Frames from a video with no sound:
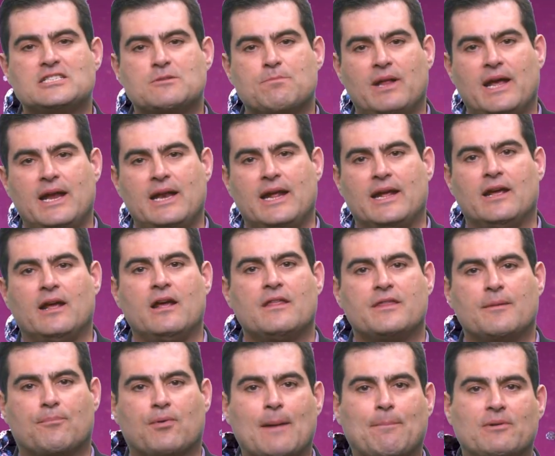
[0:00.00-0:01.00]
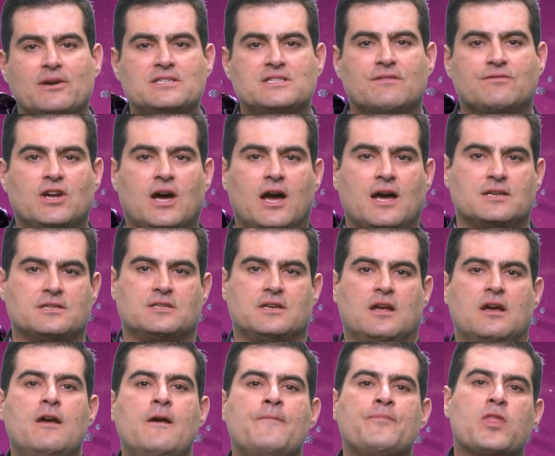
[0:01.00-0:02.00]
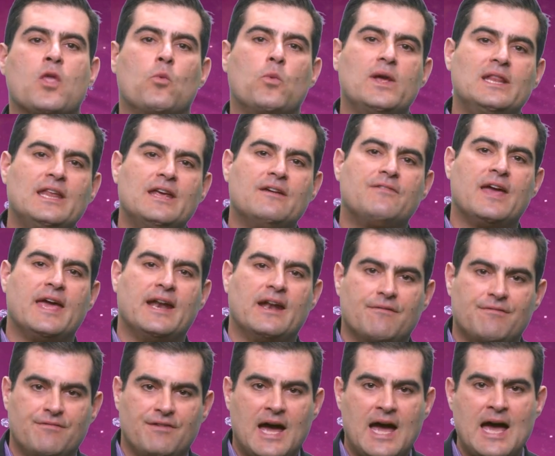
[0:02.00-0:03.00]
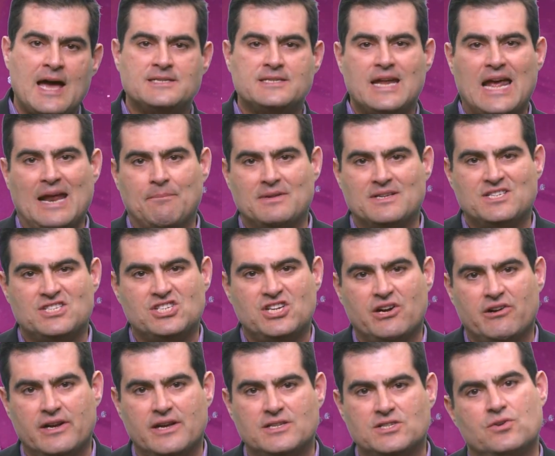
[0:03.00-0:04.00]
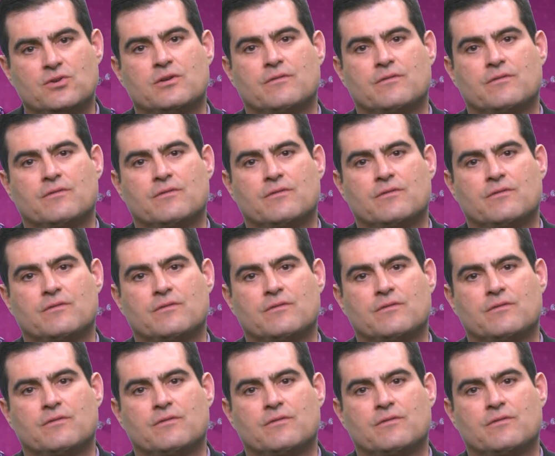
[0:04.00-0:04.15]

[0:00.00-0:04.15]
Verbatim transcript: explaining the properties of dust. We live in a vast and mysterious